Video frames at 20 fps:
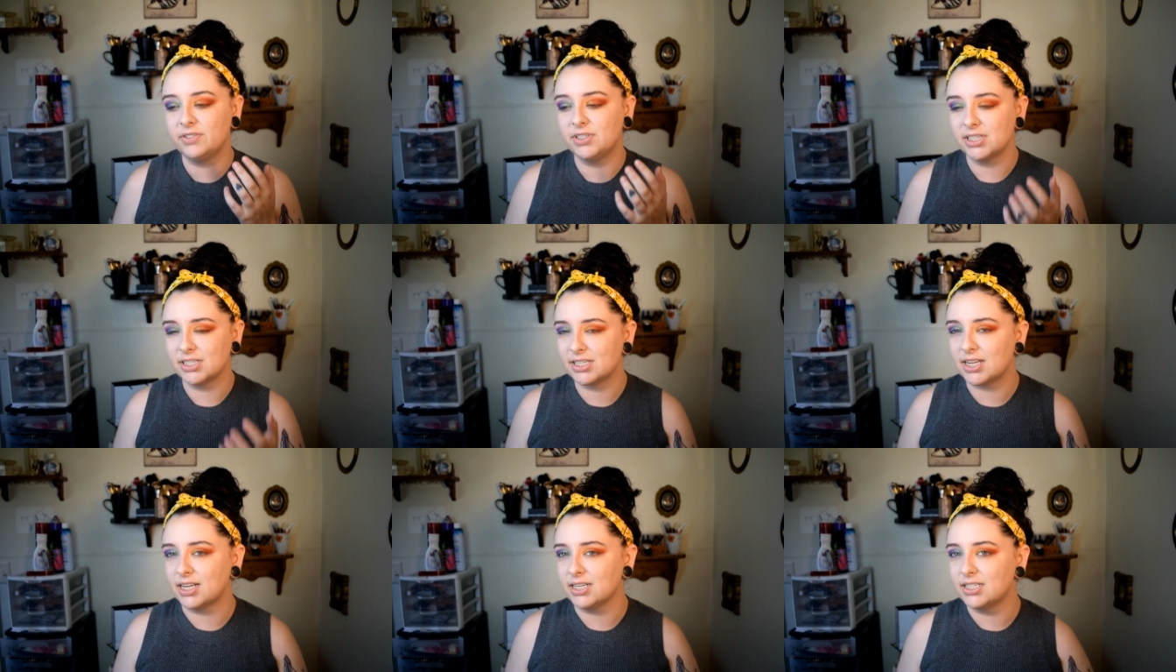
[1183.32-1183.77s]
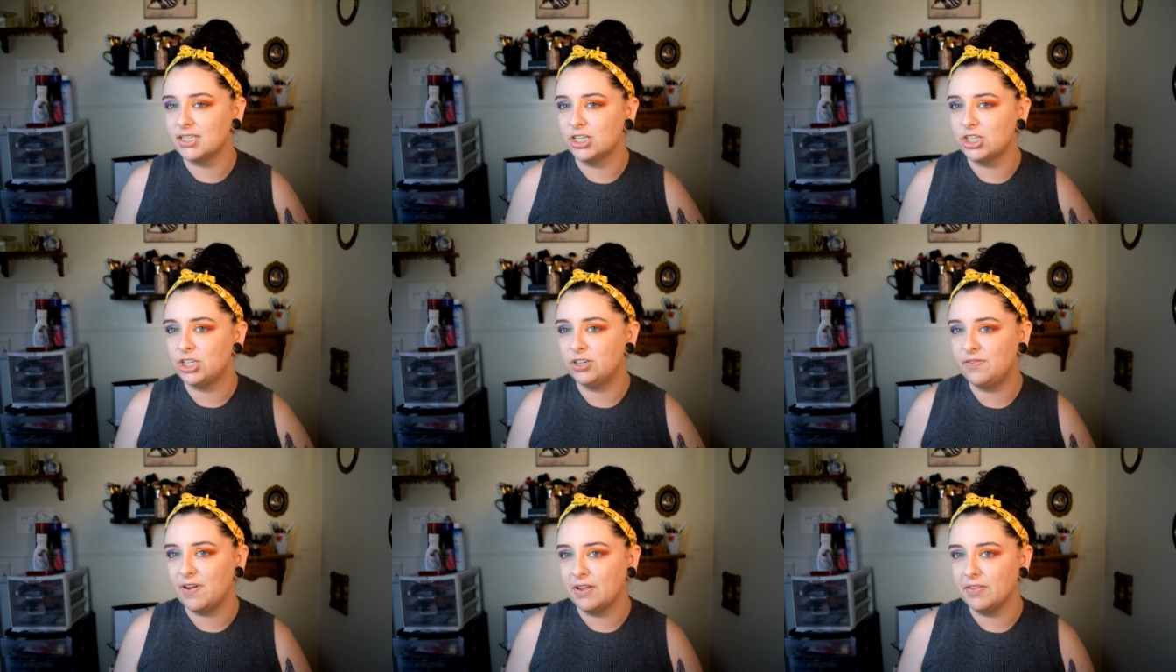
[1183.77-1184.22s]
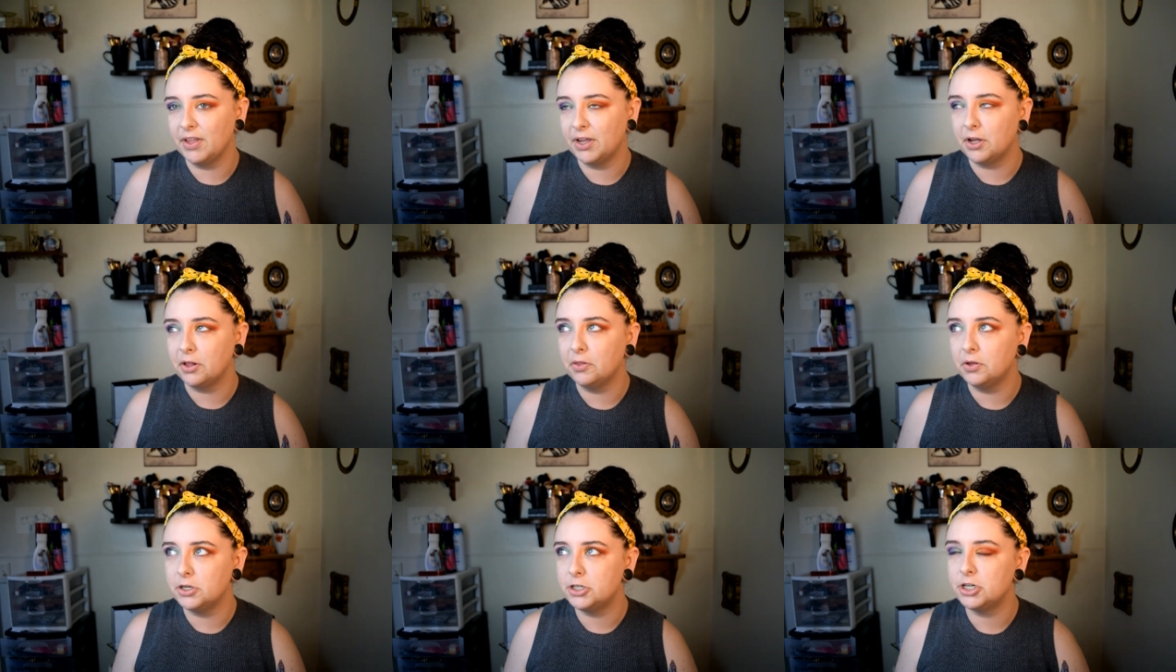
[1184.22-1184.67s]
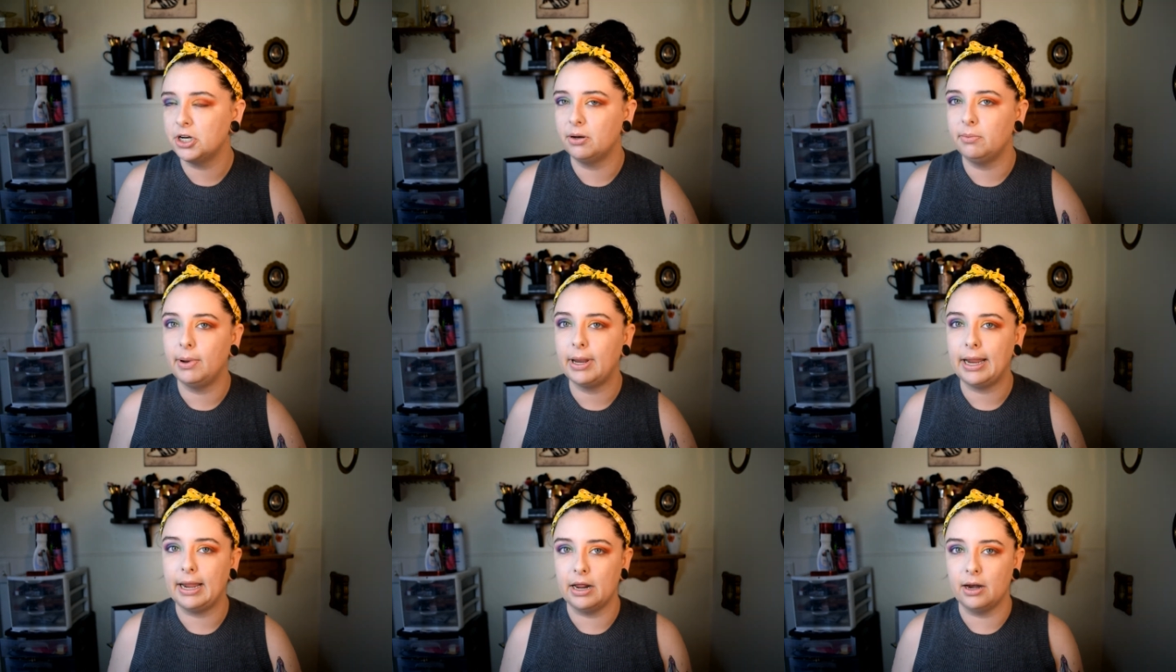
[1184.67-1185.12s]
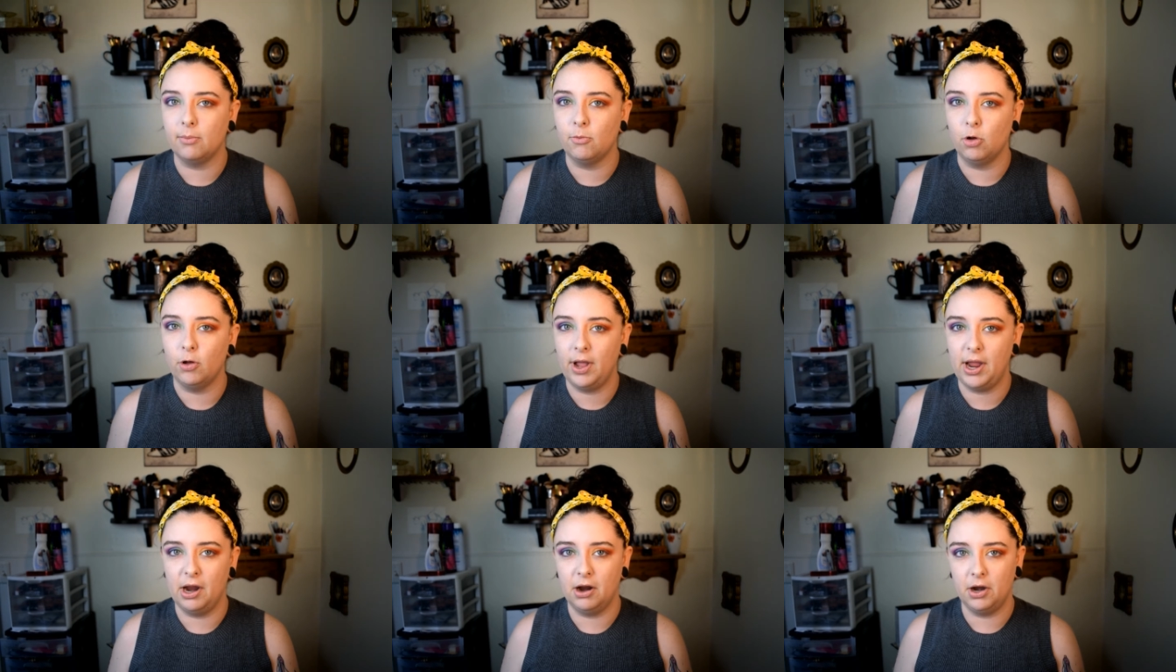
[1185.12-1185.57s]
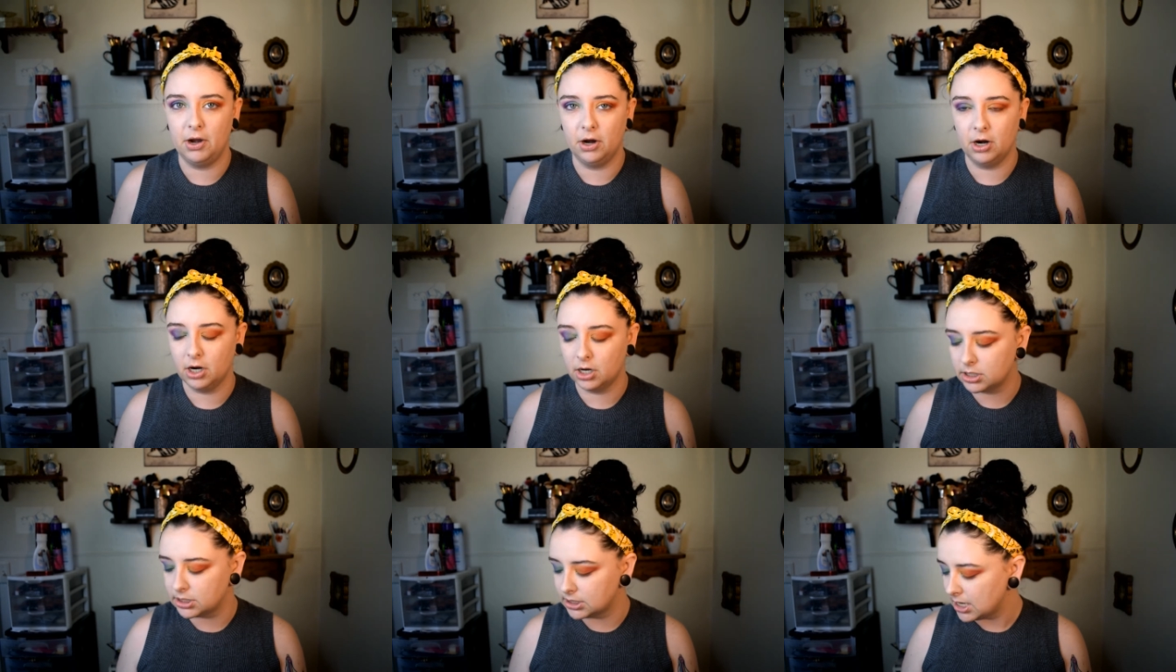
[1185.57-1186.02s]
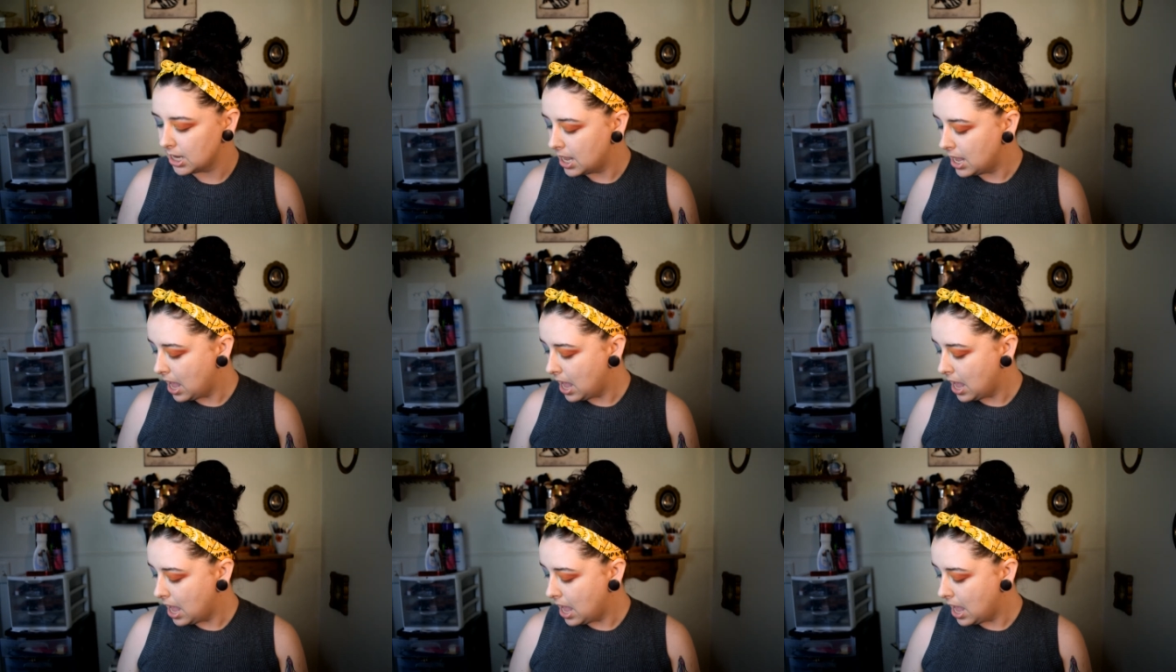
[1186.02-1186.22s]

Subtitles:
disgusted. She found, like, a legitimate animal hair in hers.